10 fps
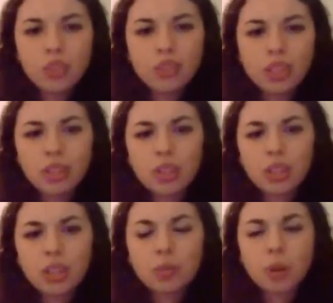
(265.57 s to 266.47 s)

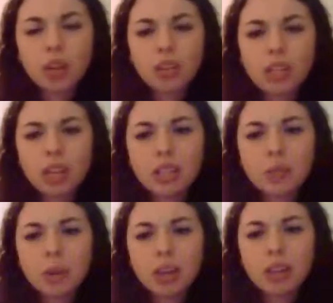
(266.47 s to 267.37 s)
Generally a smaller sign
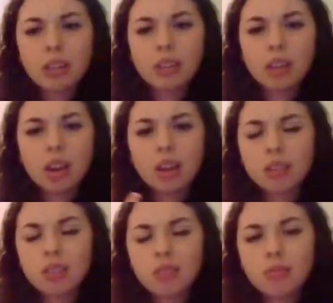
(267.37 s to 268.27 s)
space, not
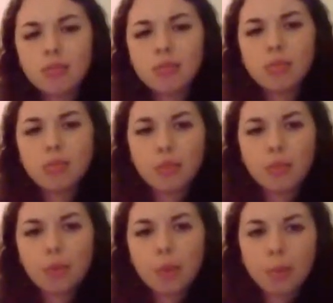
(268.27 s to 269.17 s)
so
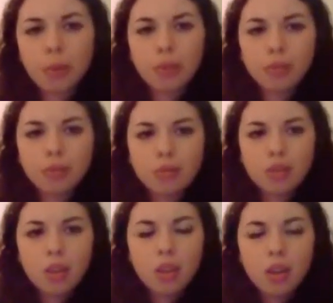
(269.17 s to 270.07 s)
formal.
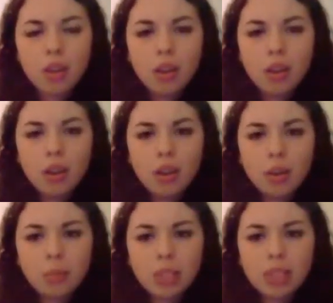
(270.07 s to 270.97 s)

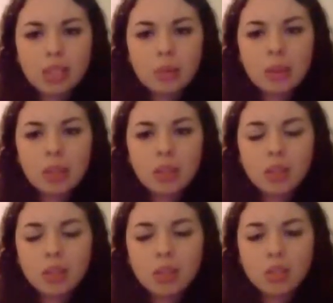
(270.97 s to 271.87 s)
Intimate,
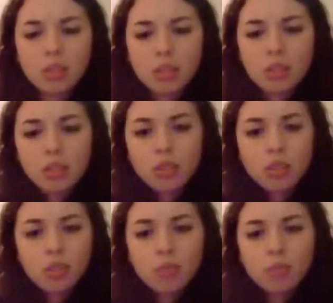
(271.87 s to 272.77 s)
it's
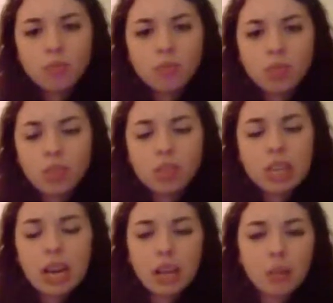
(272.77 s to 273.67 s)
real
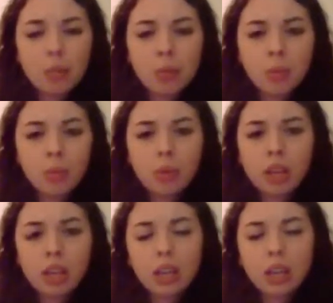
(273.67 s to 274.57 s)
tight, might be
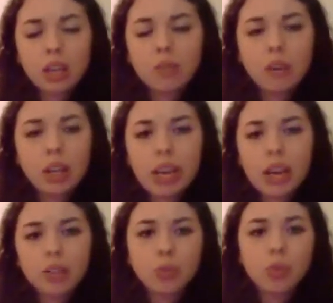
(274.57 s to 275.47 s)
one-handed, very
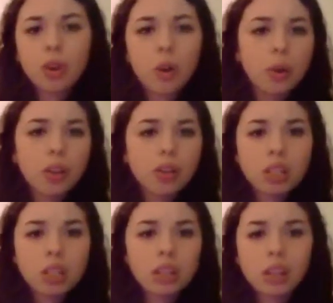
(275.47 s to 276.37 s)
casual, not well
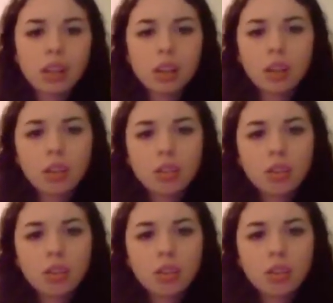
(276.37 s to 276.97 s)
articulated.